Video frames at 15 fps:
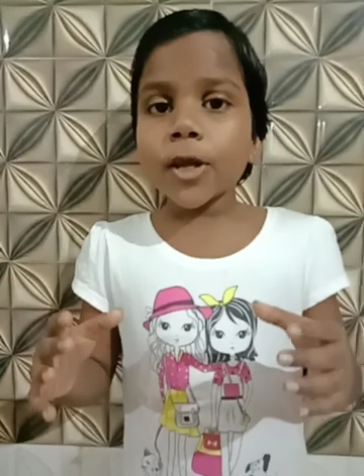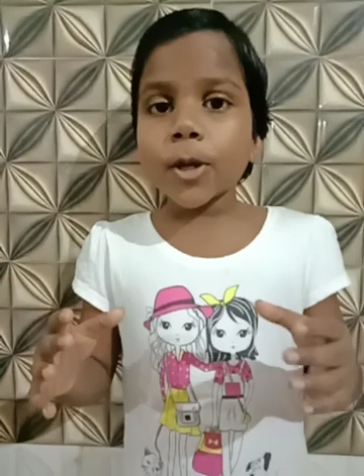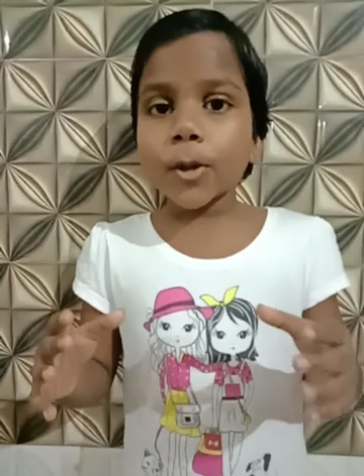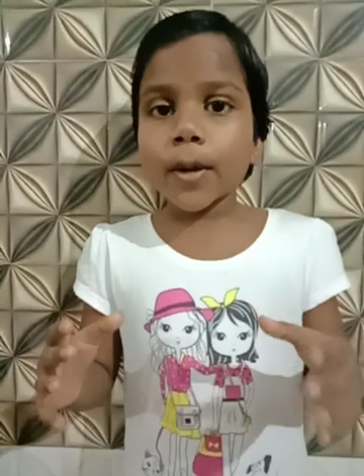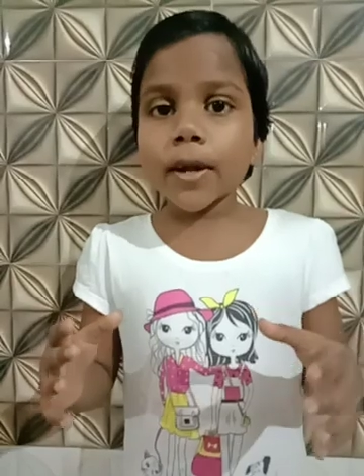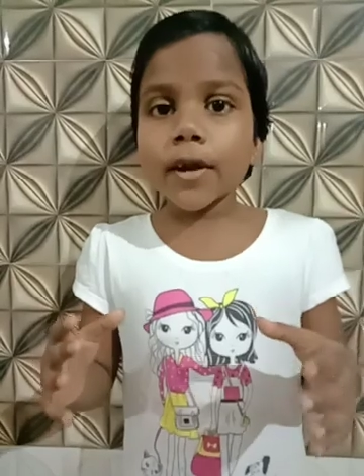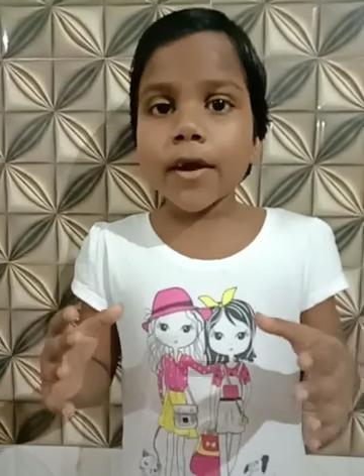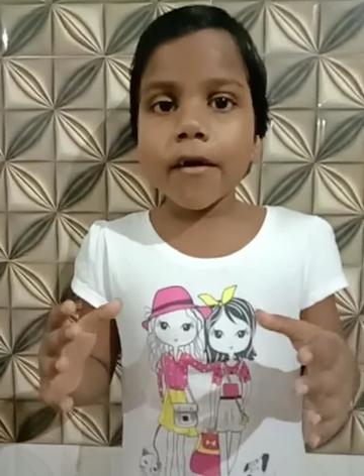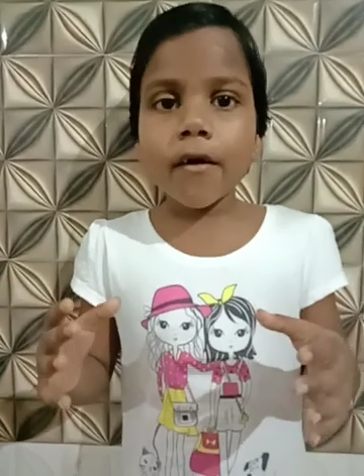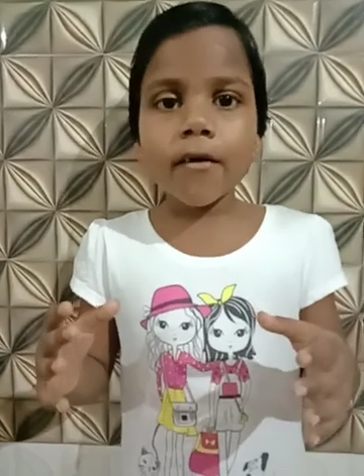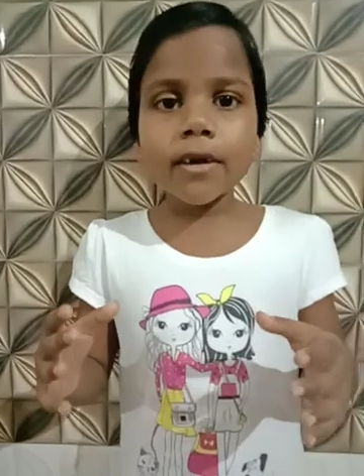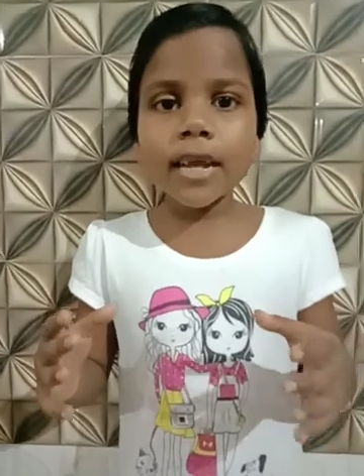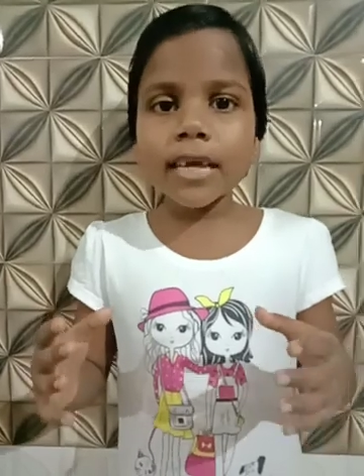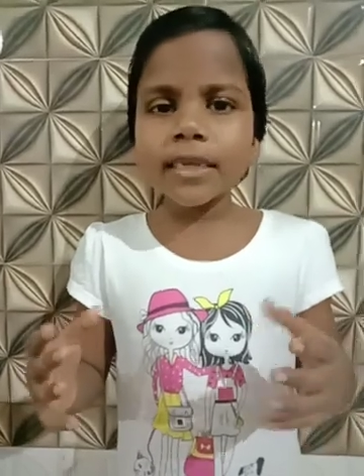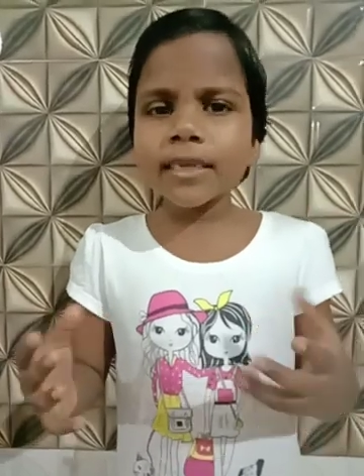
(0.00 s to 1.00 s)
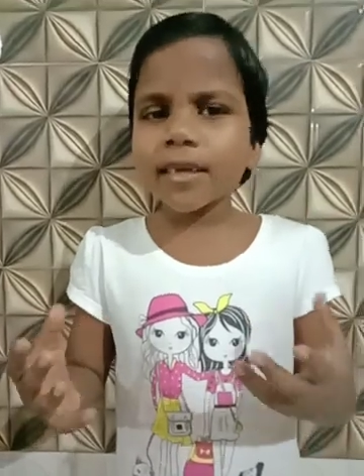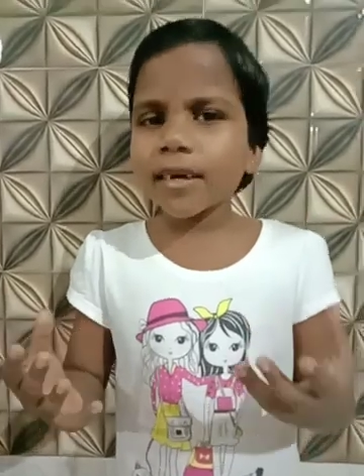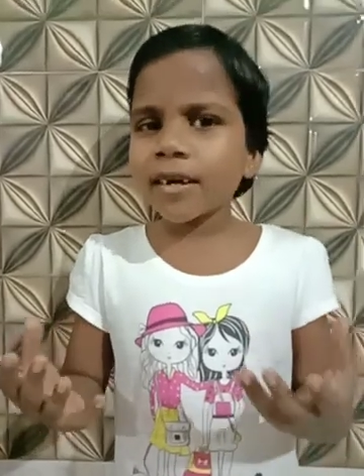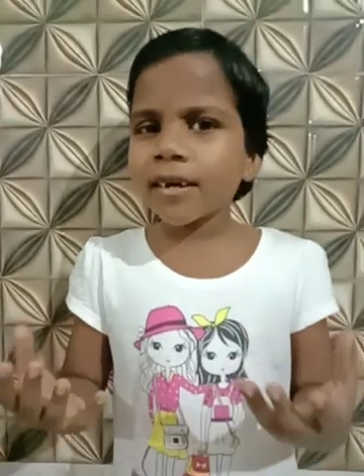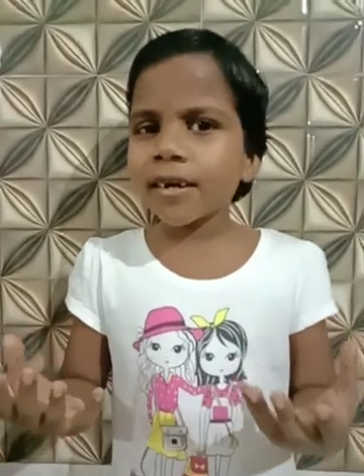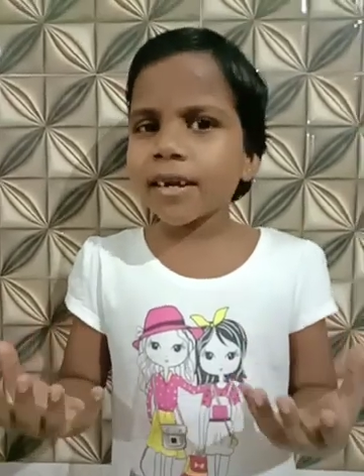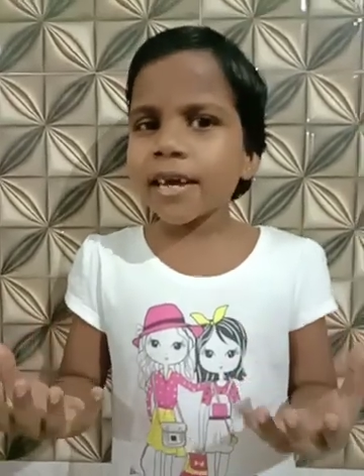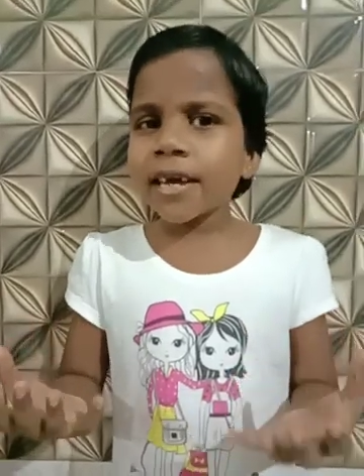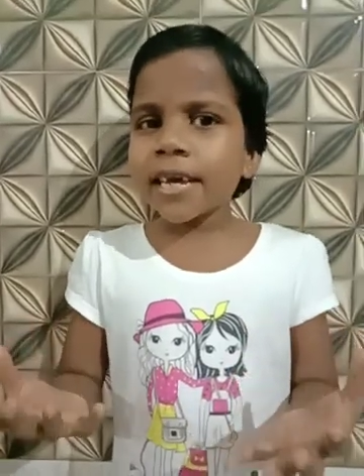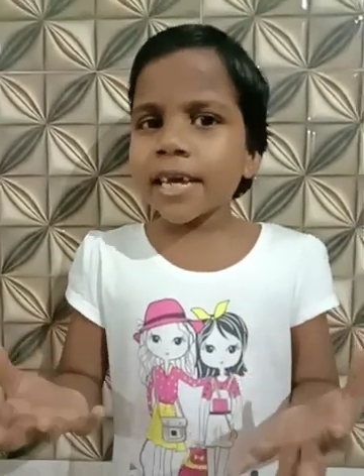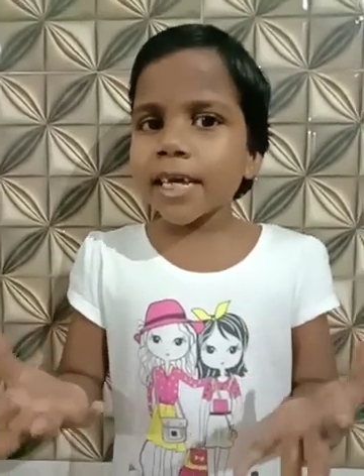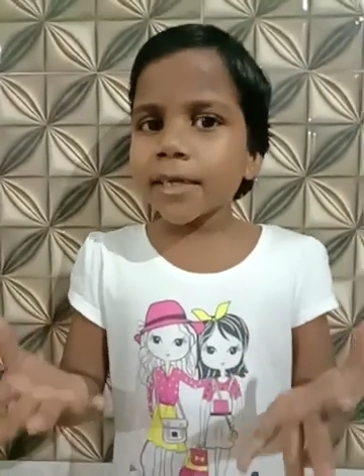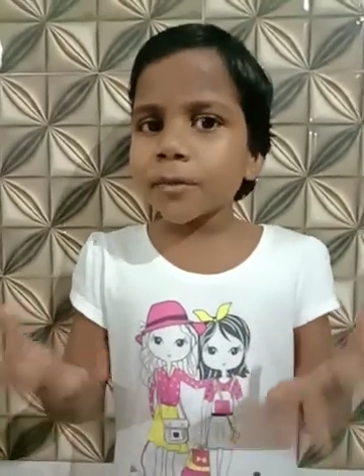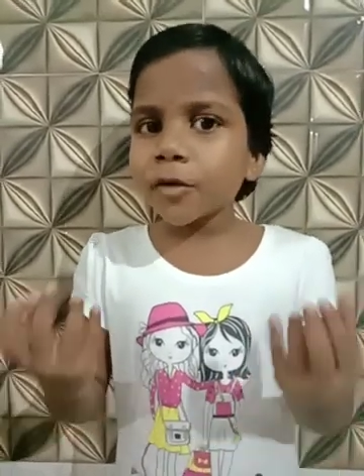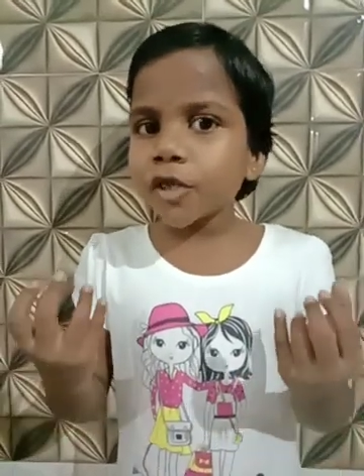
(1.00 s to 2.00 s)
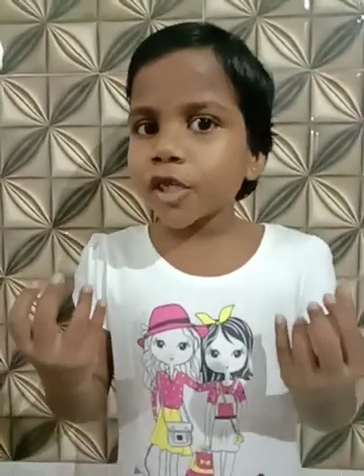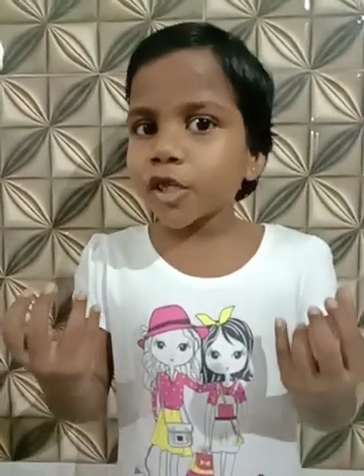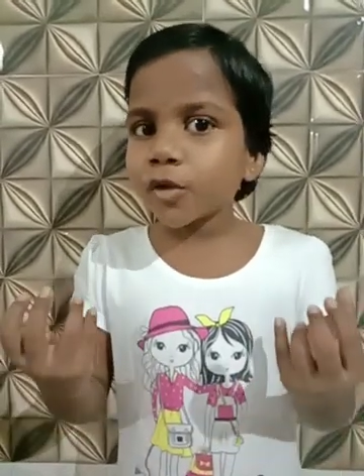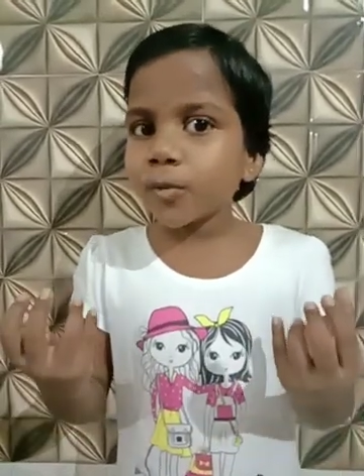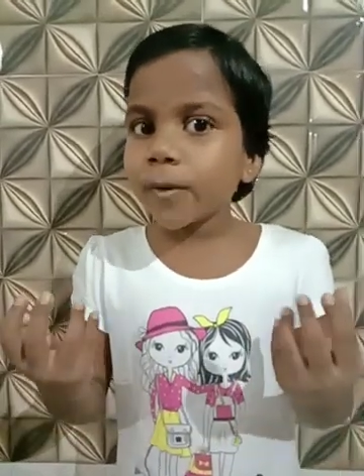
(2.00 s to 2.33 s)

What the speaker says: You can recognize her if she's